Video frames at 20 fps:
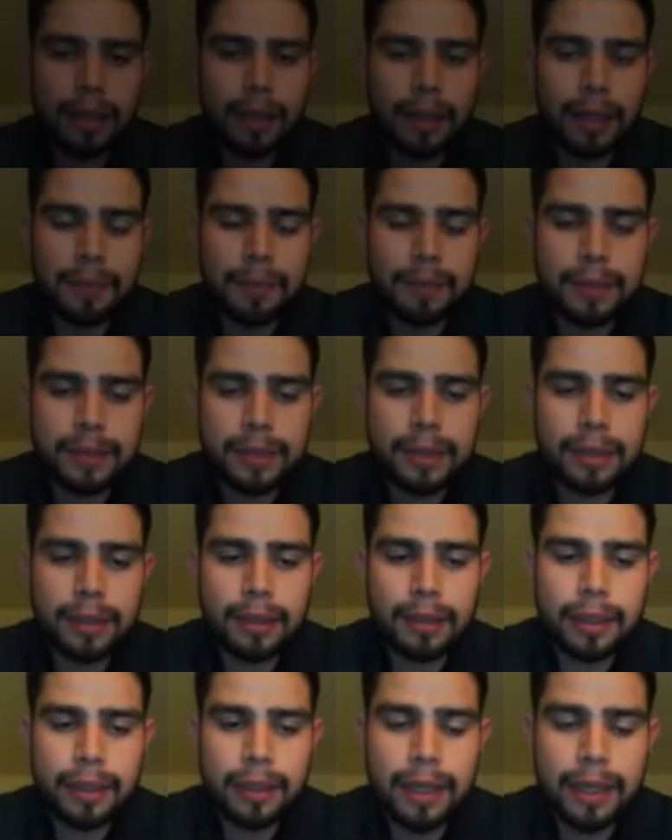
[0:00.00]
I present
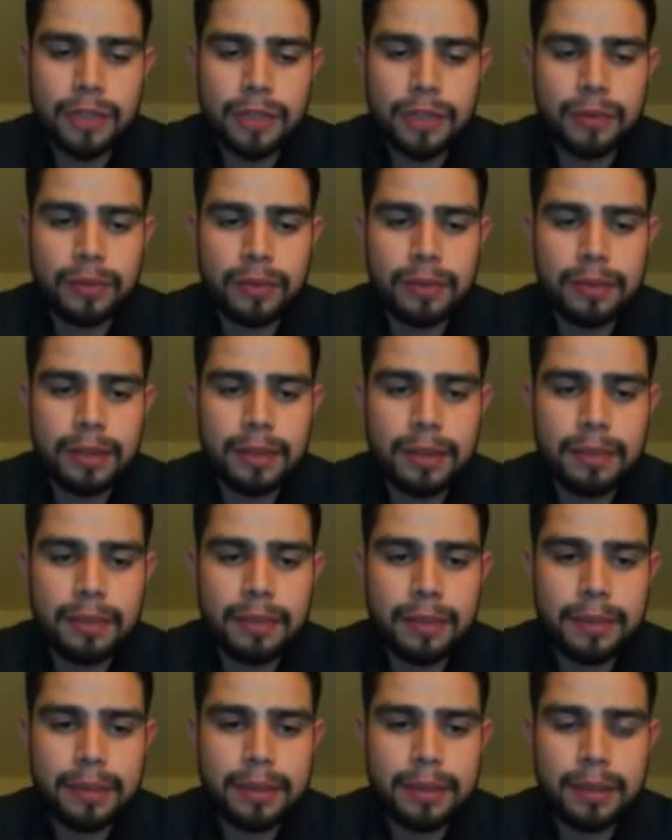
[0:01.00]
the cash flow
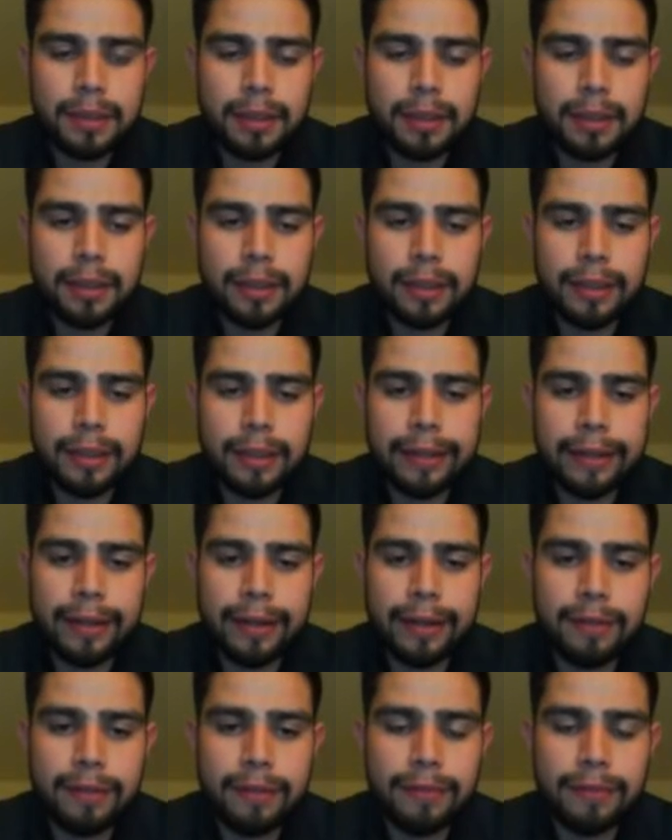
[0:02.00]
statements
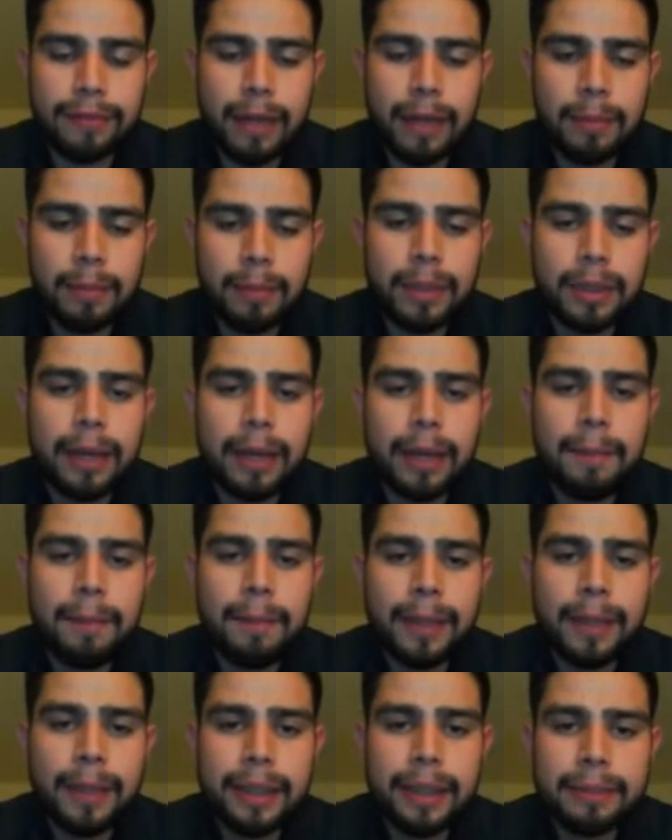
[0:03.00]
of Apple
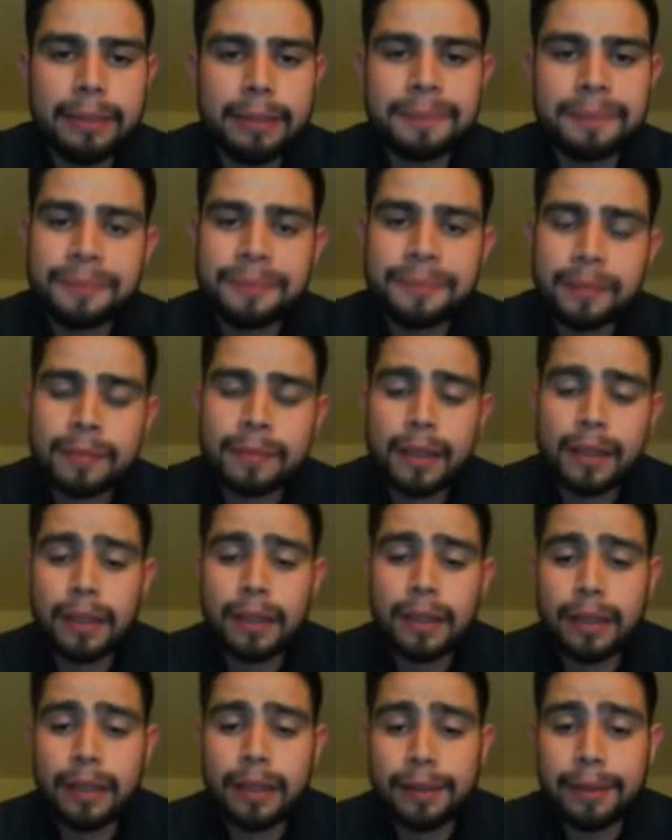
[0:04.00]
company.
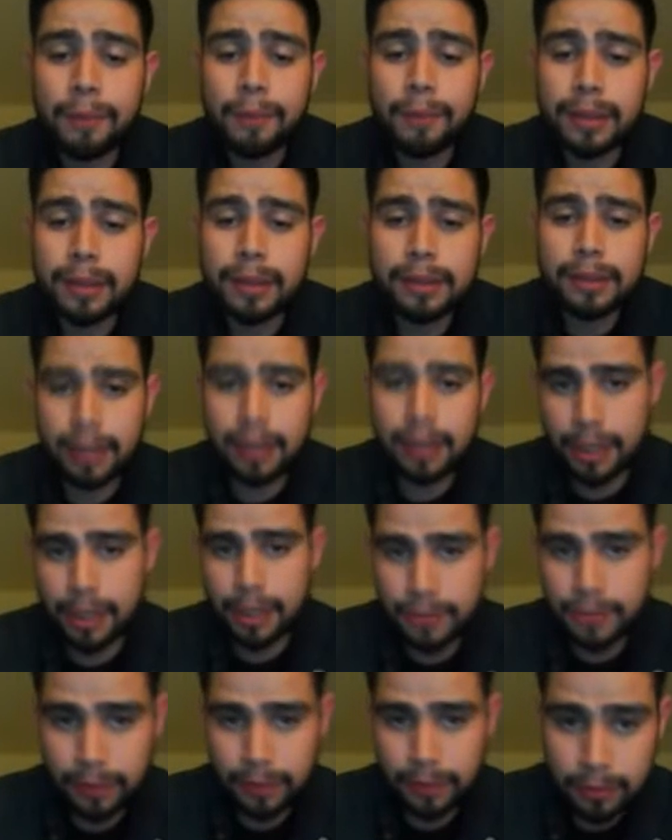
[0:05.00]
What is
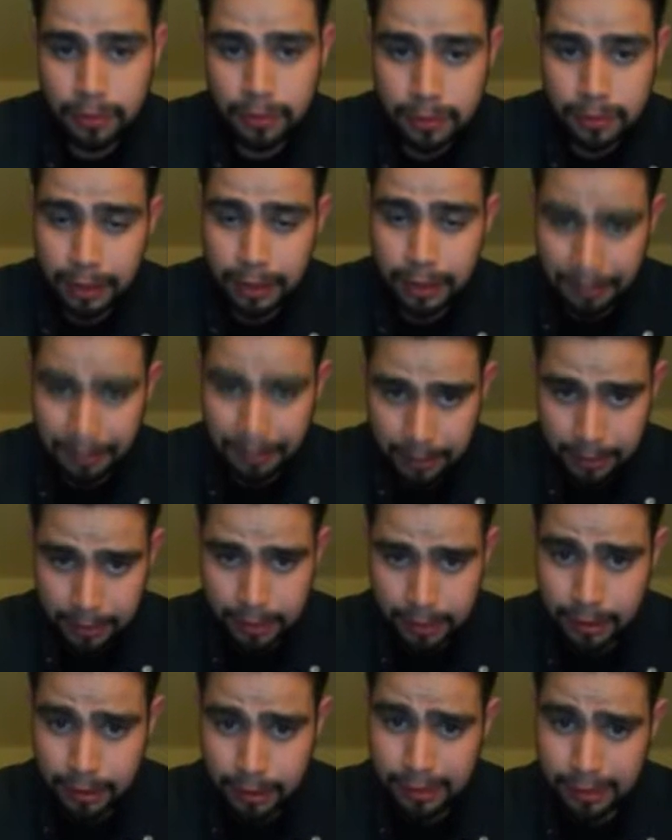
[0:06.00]
cash flow statements?
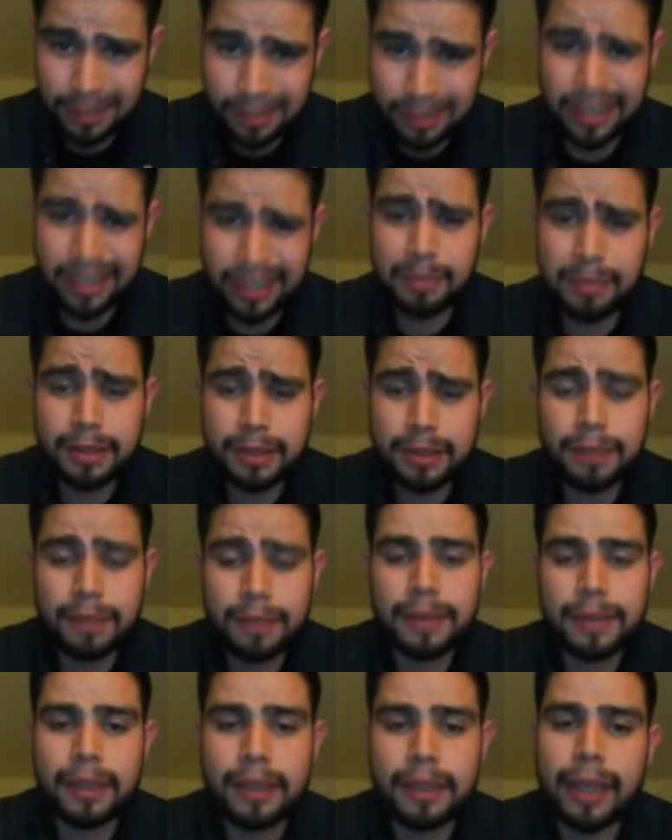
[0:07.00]
This statements
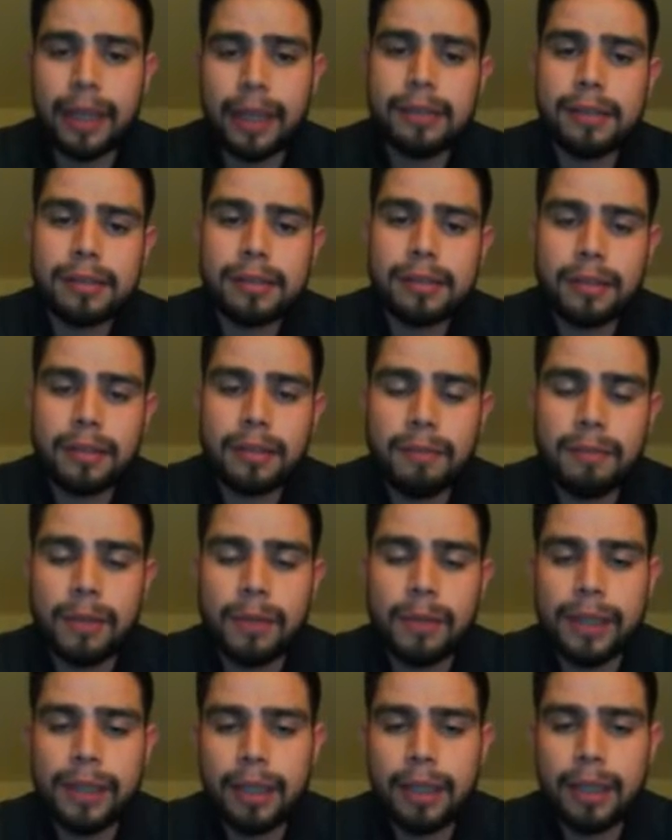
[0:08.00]
giving details of
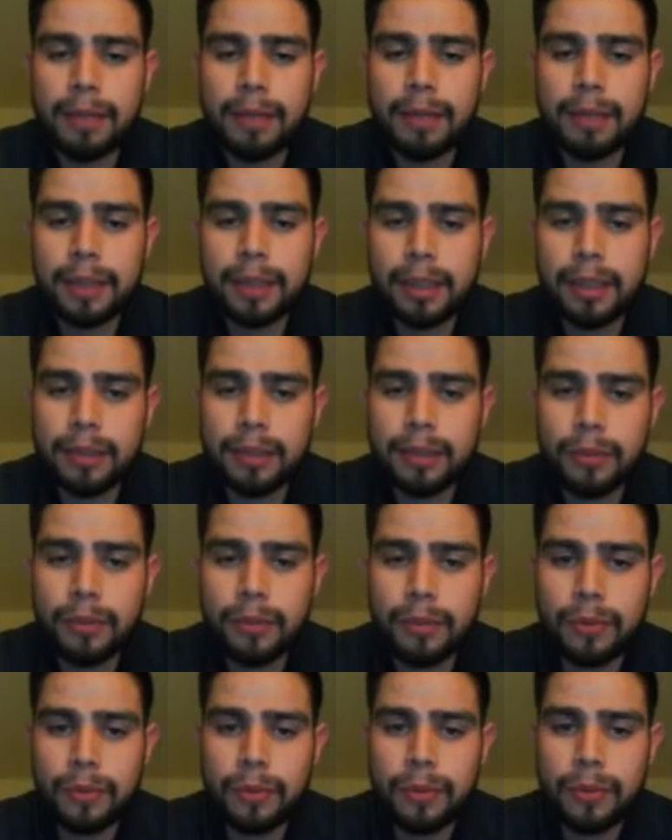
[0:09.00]
money coming
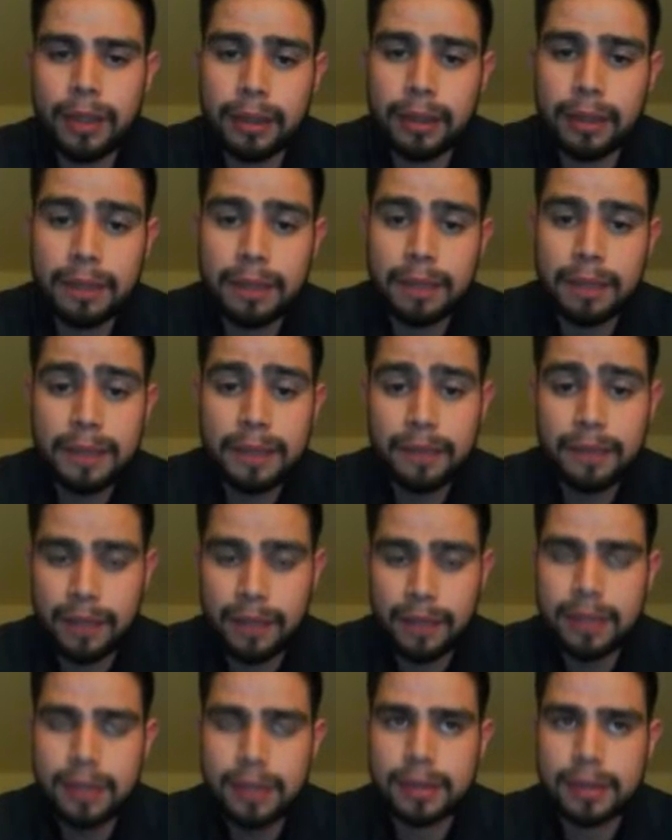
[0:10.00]
into and leaving the
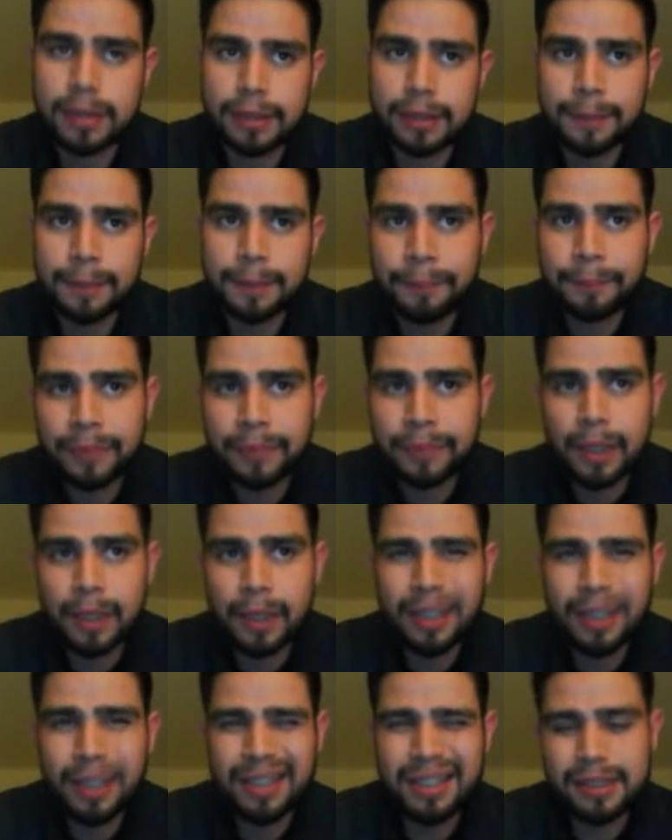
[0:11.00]
business.
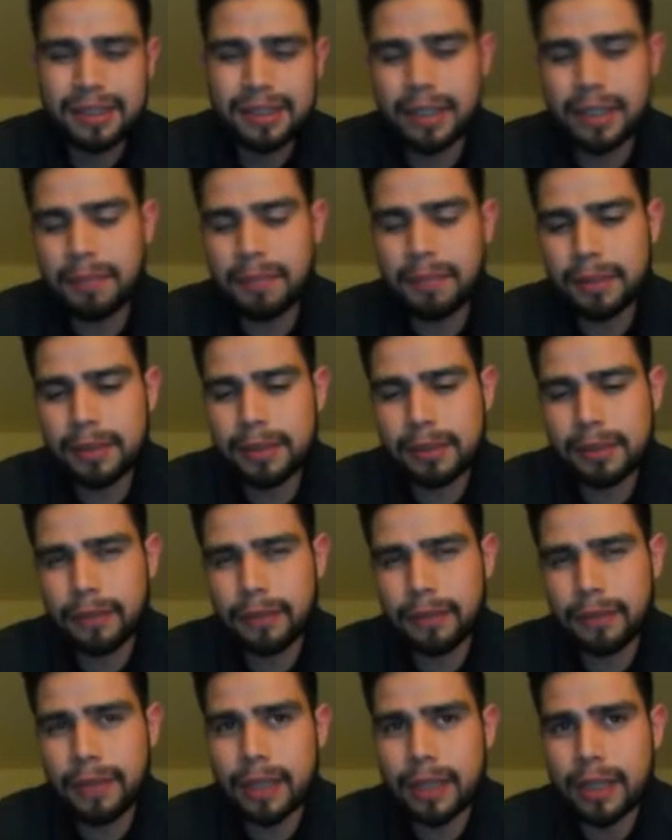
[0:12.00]
The statements of
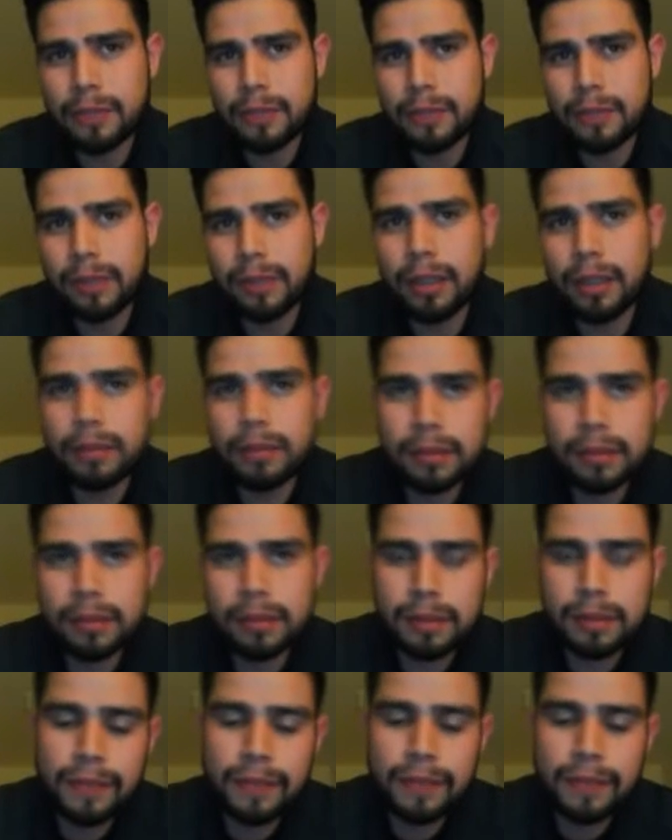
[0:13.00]
cash flow is
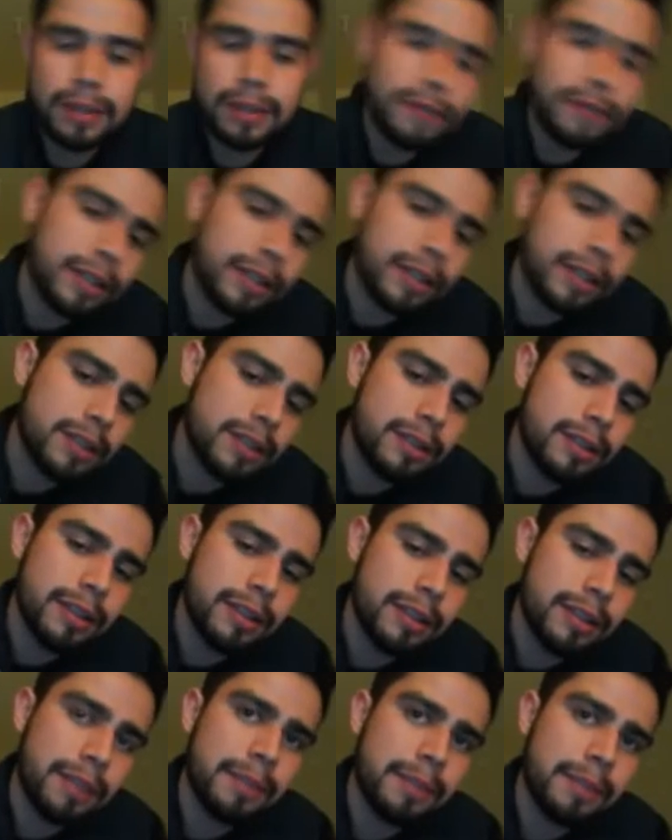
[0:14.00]
the basic financial
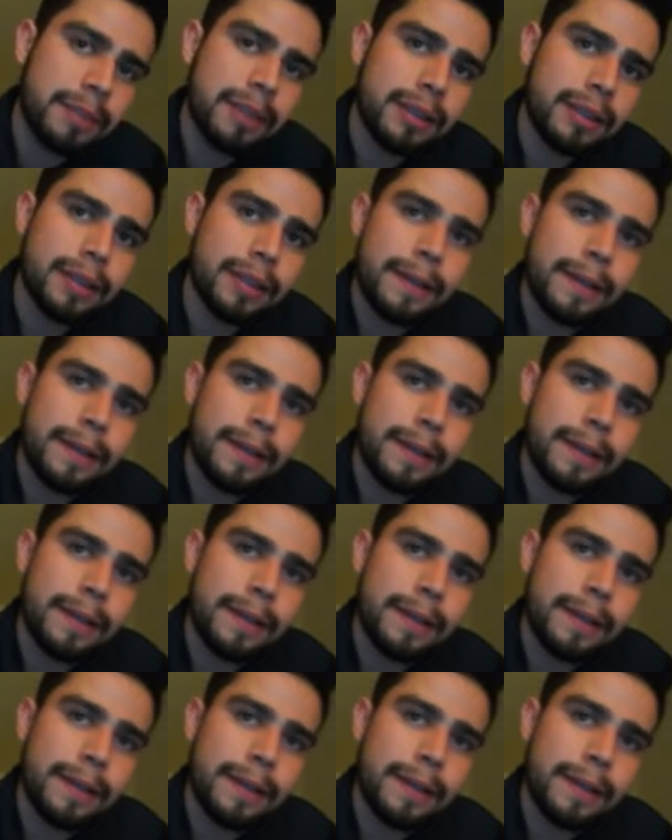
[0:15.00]
statement